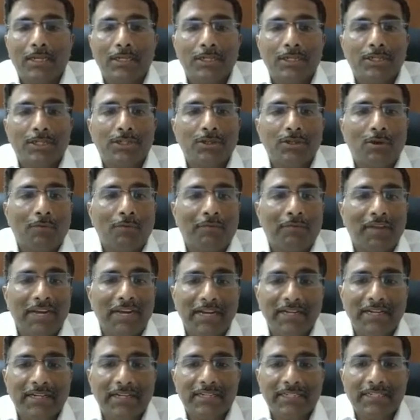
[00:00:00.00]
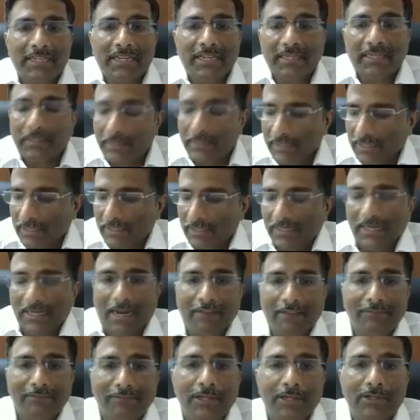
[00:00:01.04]
So very interesting. The
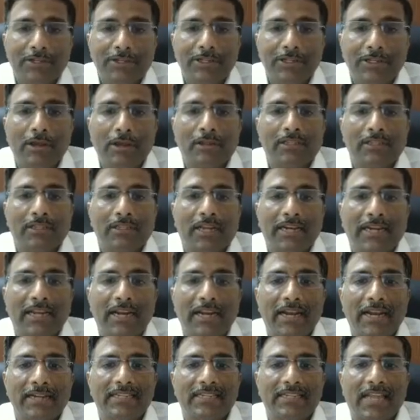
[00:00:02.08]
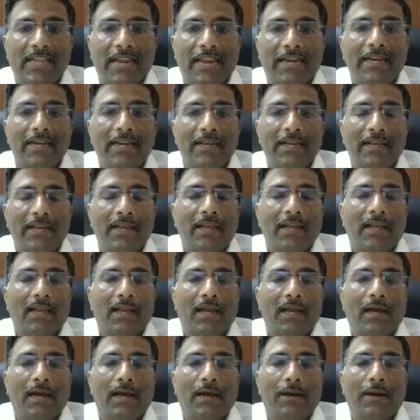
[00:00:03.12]
graph that you see on the right-hand side
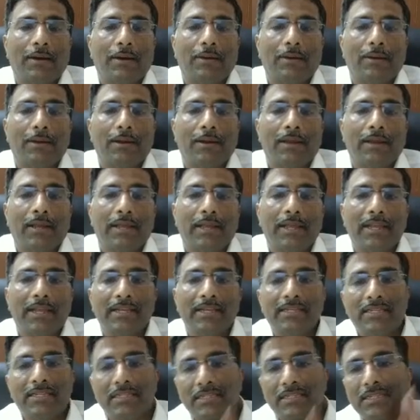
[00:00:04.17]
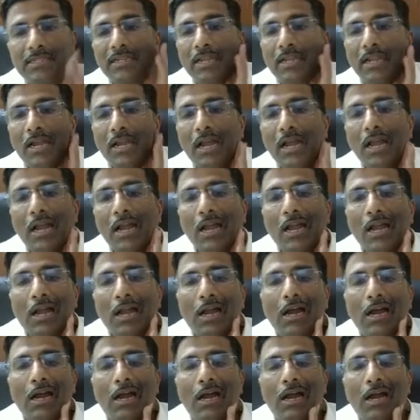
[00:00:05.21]
is
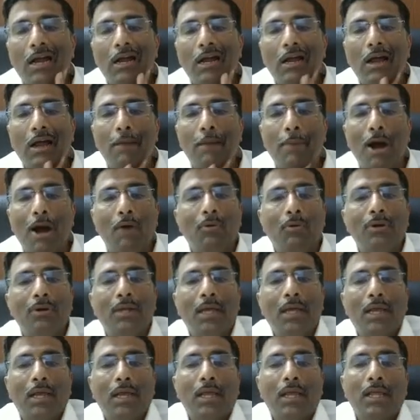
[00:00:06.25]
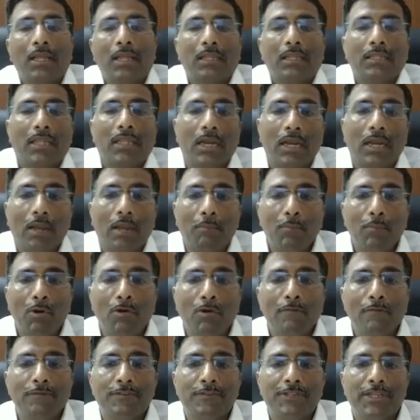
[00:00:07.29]
about the number
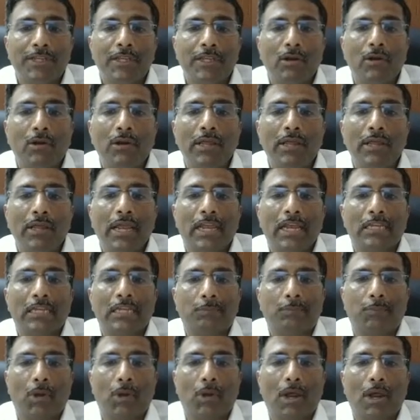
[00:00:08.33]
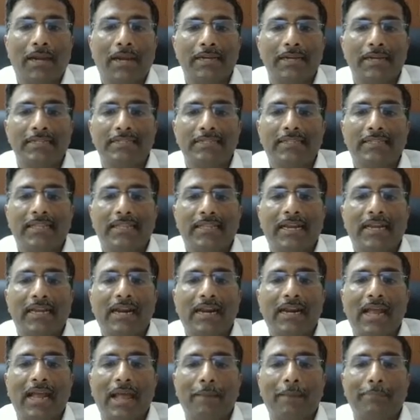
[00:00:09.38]
of zero-day exploits that are
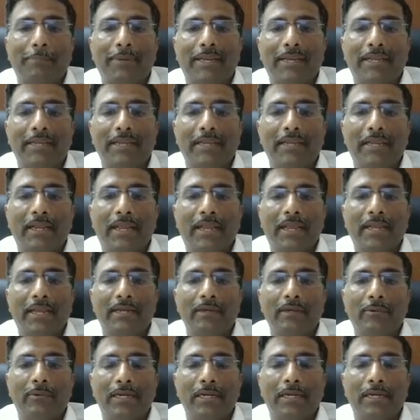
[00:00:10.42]
happening in